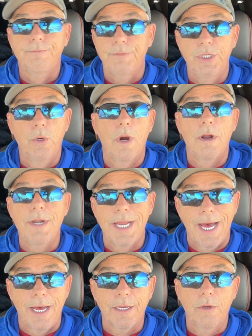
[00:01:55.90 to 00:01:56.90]
You are
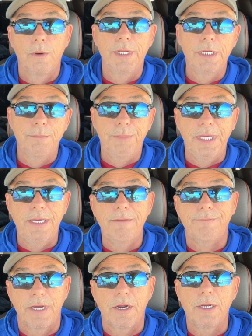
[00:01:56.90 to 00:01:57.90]
not going to be
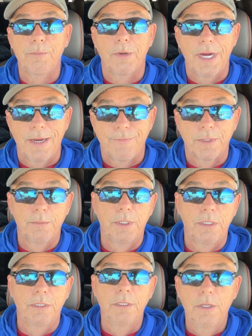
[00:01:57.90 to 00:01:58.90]
very
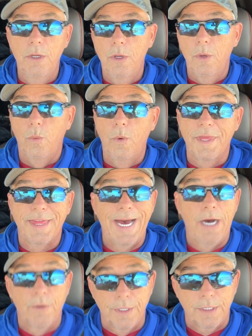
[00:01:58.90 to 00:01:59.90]
profitable
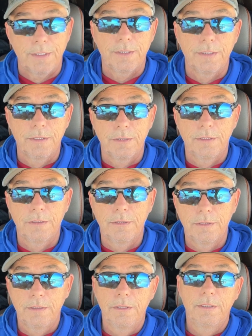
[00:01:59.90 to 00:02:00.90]
without it.
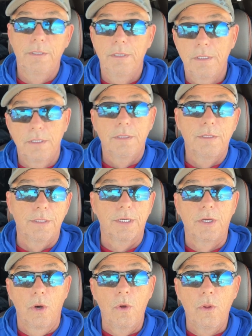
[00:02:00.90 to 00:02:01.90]
The
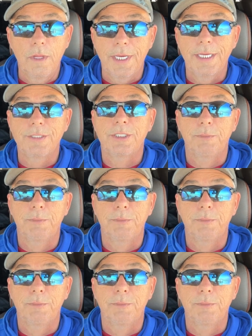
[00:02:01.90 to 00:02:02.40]
goal is to